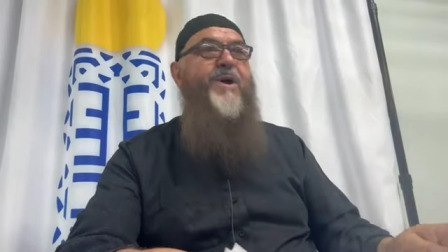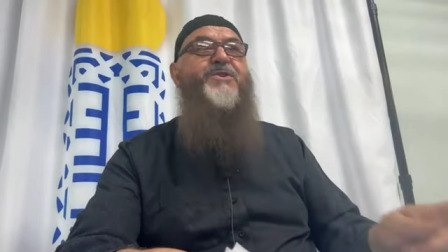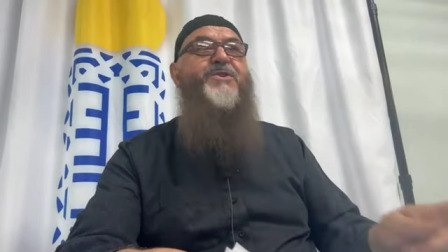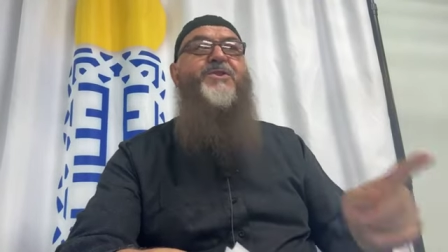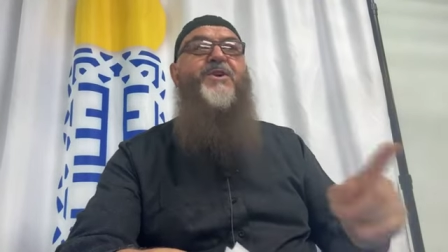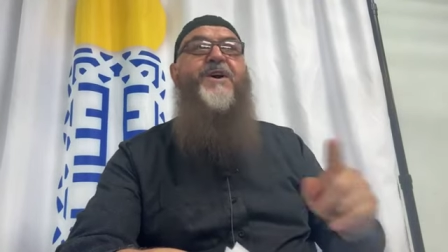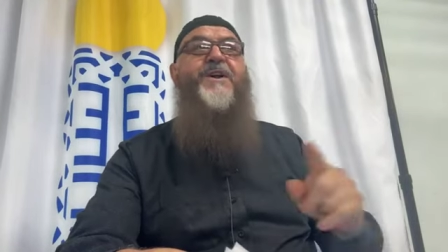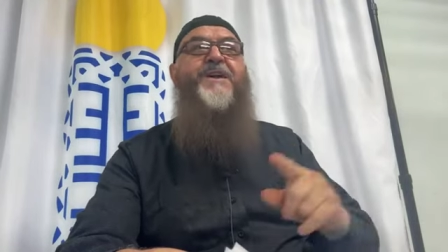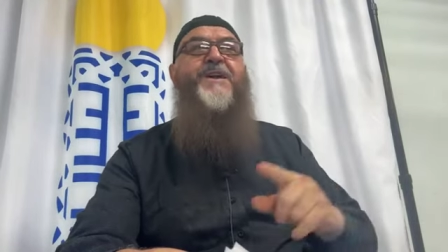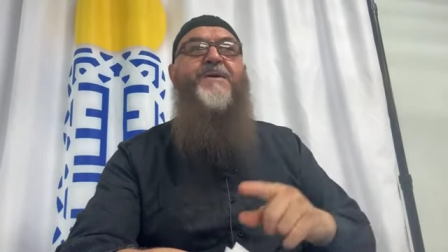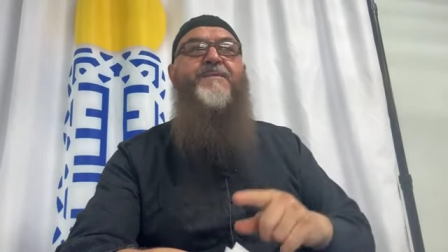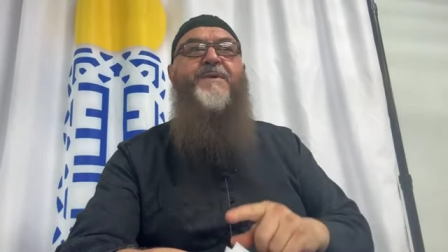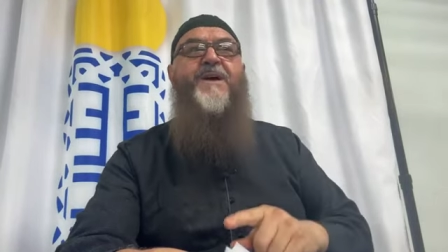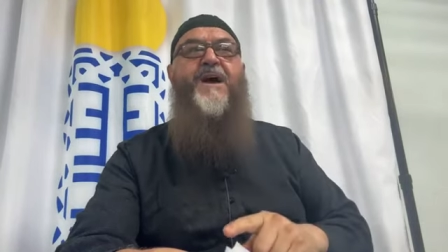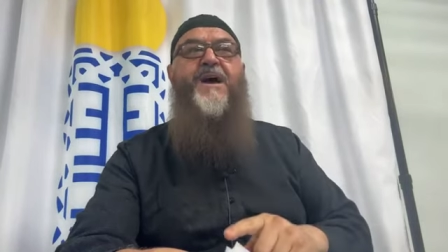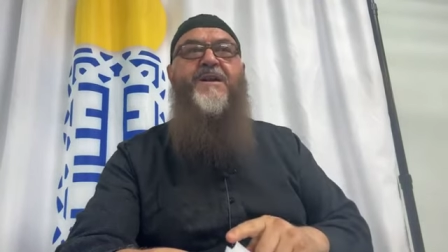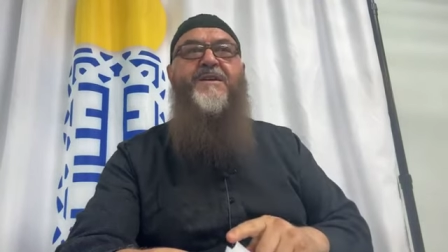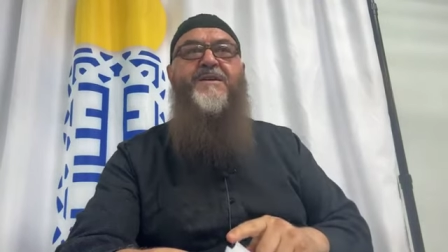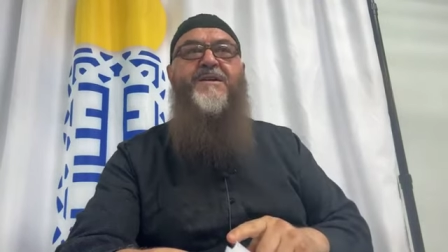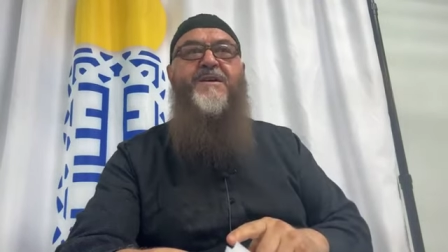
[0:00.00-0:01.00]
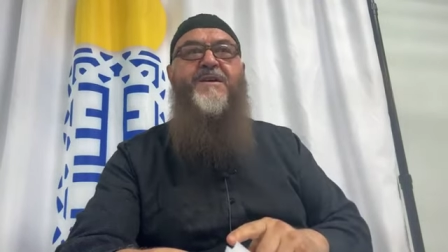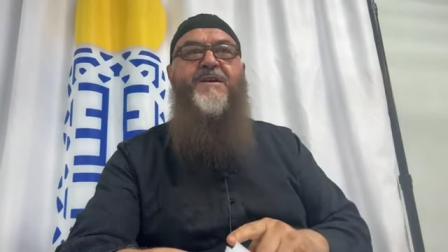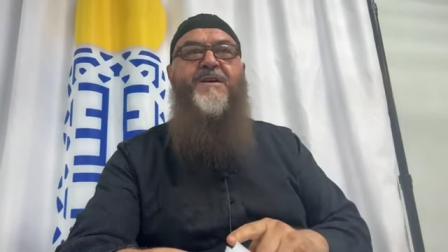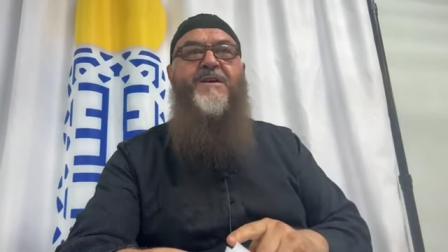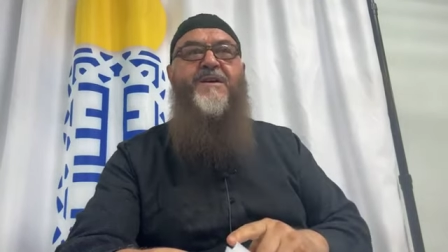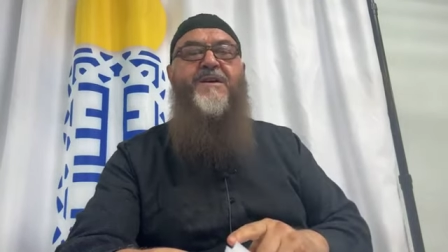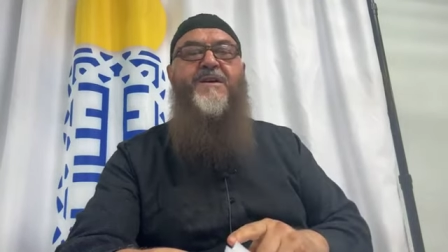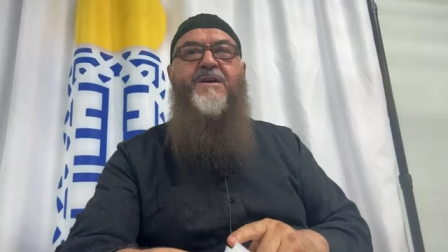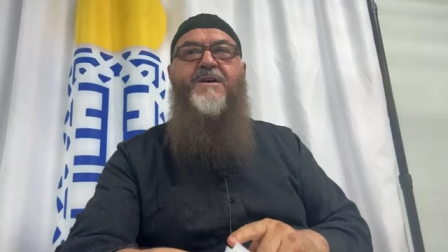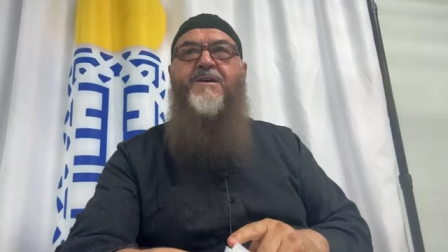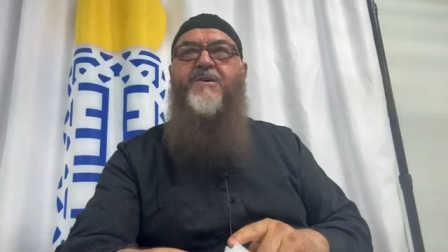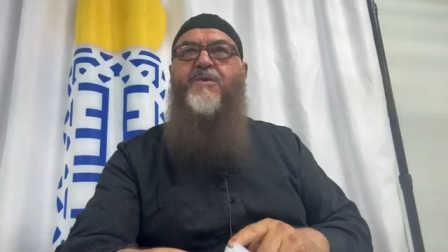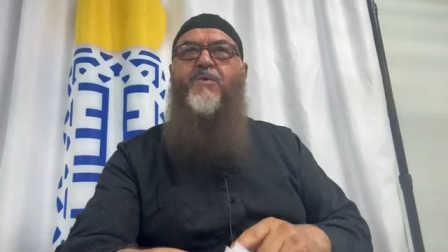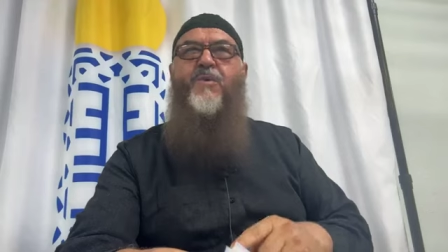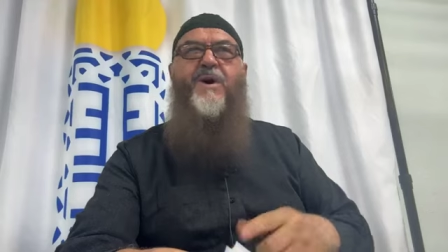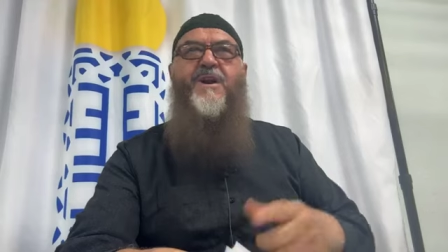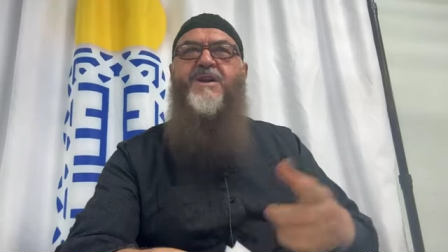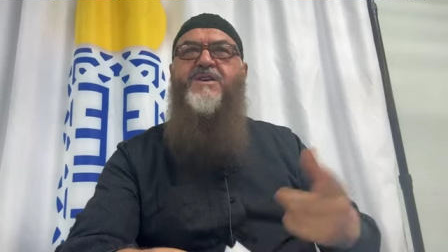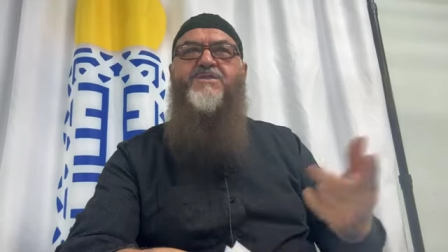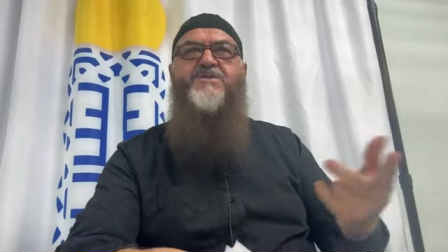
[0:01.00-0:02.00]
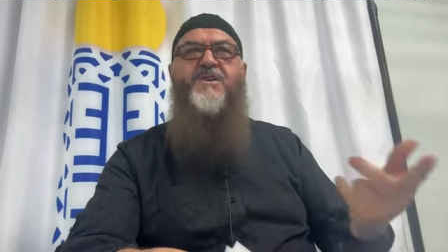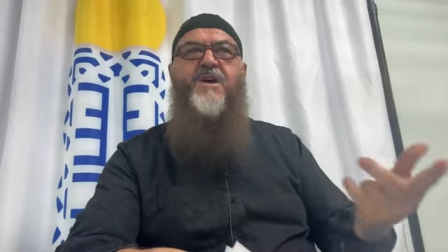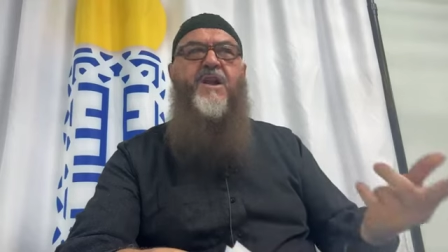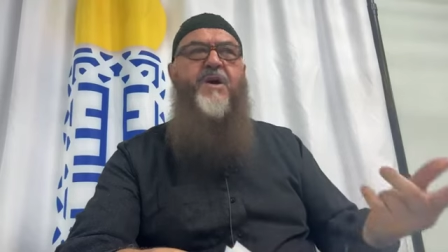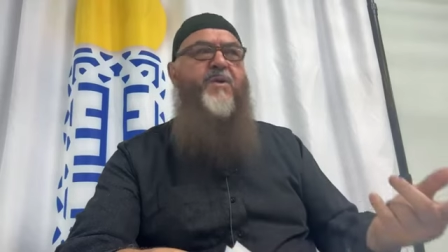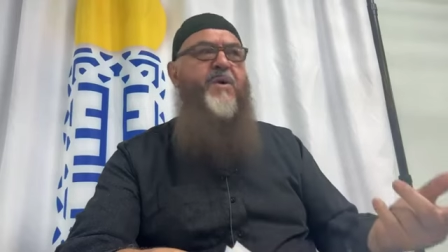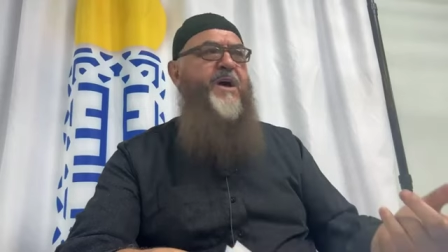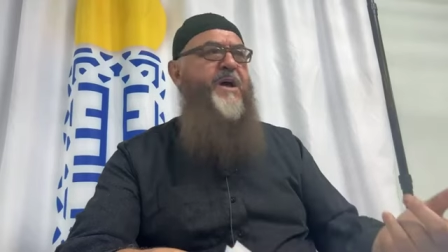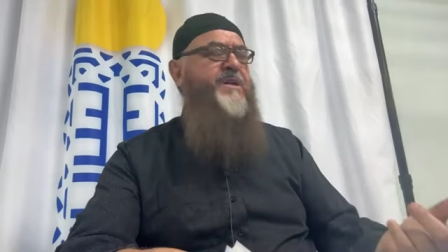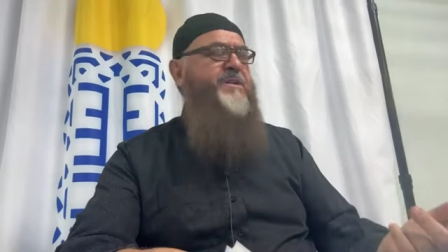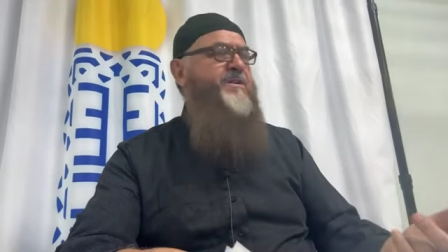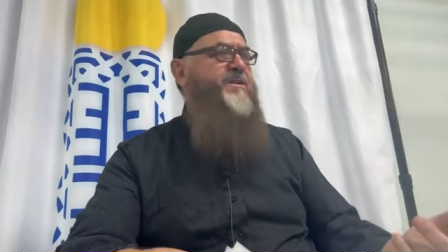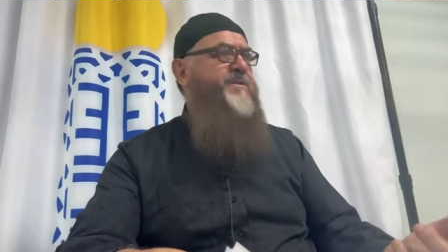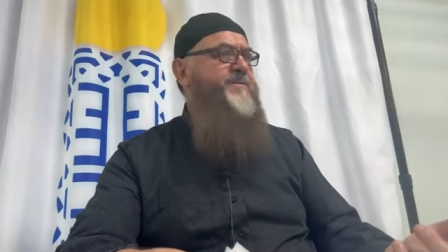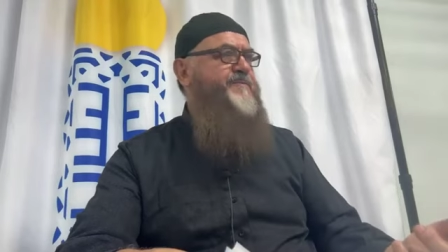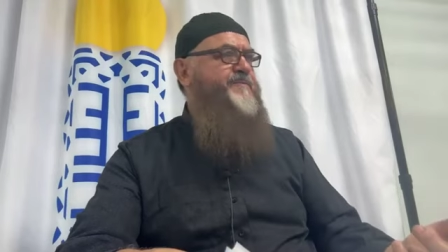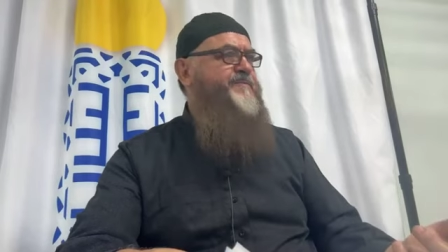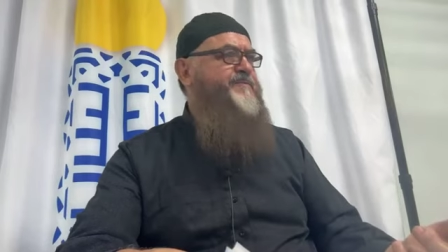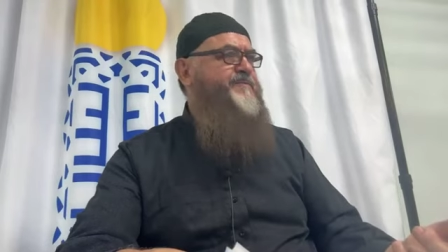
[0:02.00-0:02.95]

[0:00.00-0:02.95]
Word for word: Wat-Tayyibat. What is Salawat?